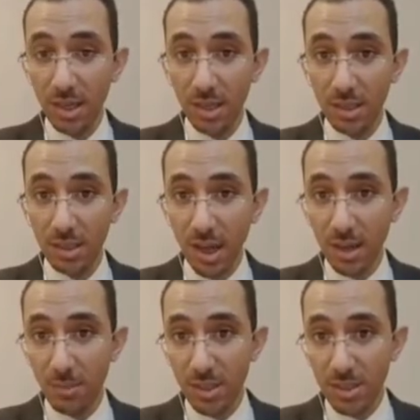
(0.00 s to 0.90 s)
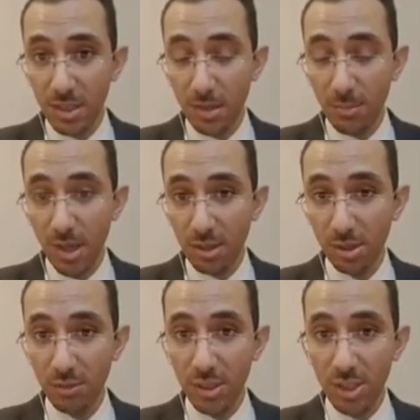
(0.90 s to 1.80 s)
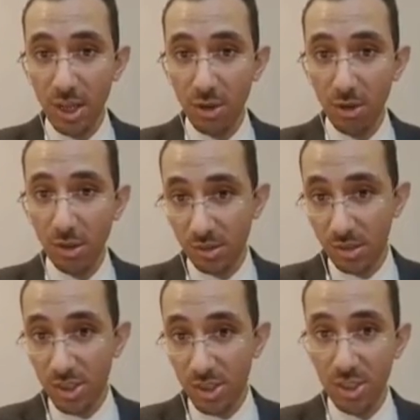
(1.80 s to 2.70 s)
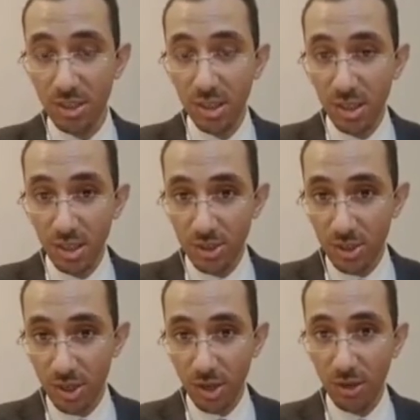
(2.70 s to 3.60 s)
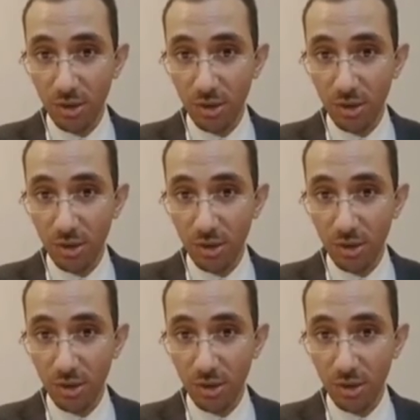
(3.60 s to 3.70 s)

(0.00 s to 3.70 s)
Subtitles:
the time is a matter of the shareholder decision. So